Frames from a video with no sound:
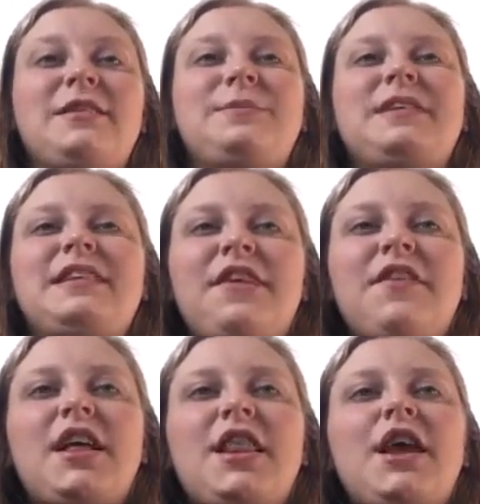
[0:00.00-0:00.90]

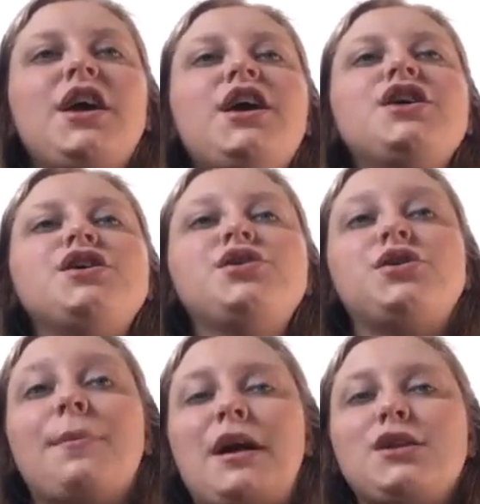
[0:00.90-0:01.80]
specifically
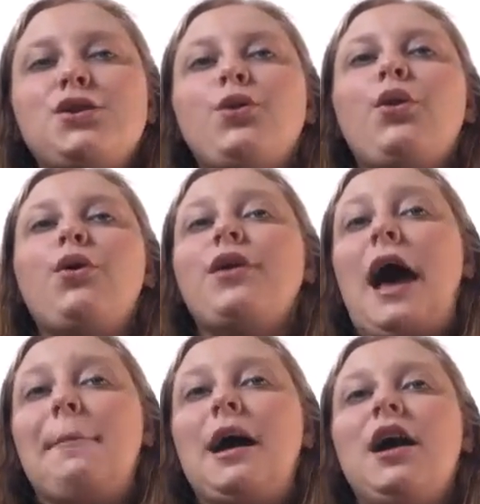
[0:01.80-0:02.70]
Sutematsu
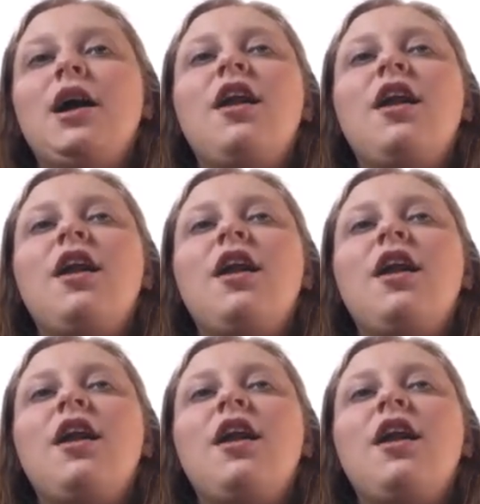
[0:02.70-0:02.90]
Oyama,